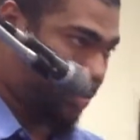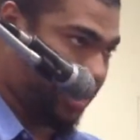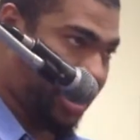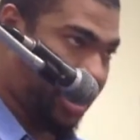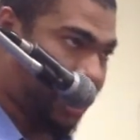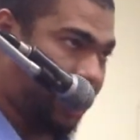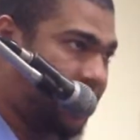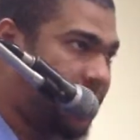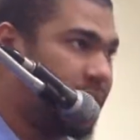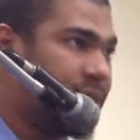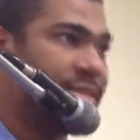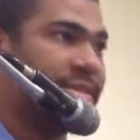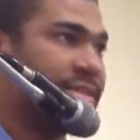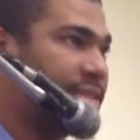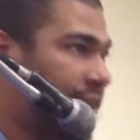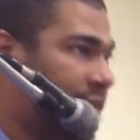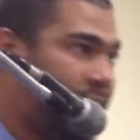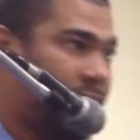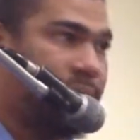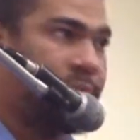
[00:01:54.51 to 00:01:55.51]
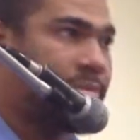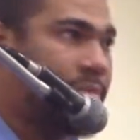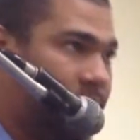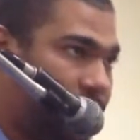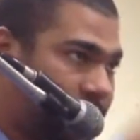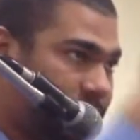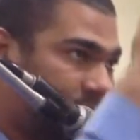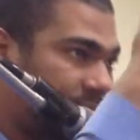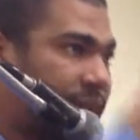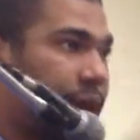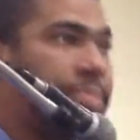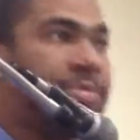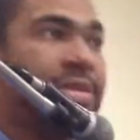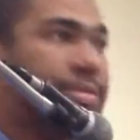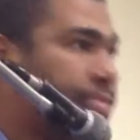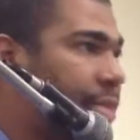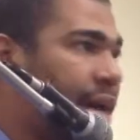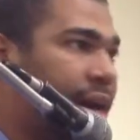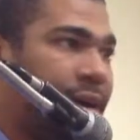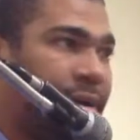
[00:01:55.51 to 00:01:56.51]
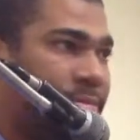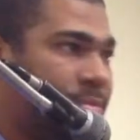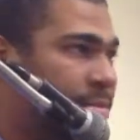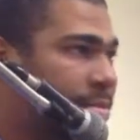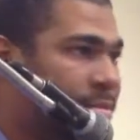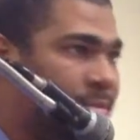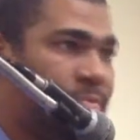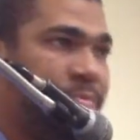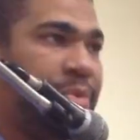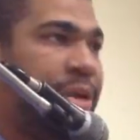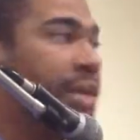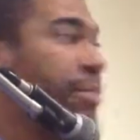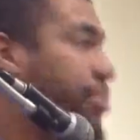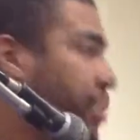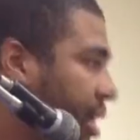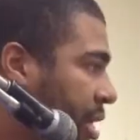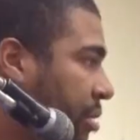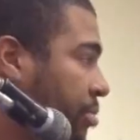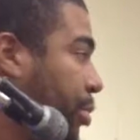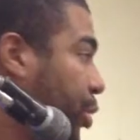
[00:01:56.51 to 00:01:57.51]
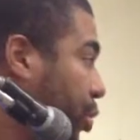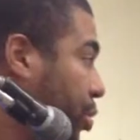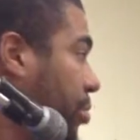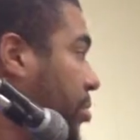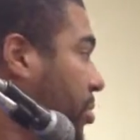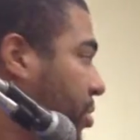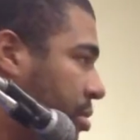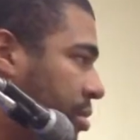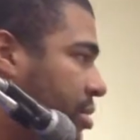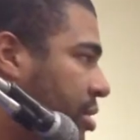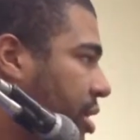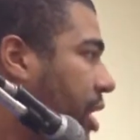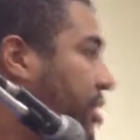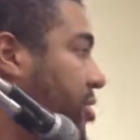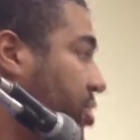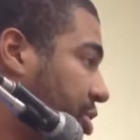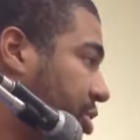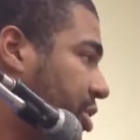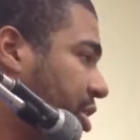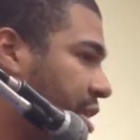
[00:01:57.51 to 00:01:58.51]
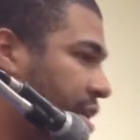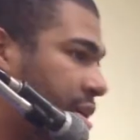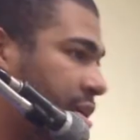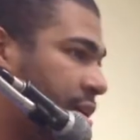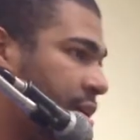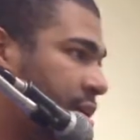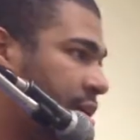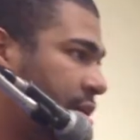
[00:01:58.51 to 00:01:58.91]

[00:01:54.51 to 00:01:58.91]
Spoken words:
Iman, Islam, top to bottom, bing bang boom. That's a shake.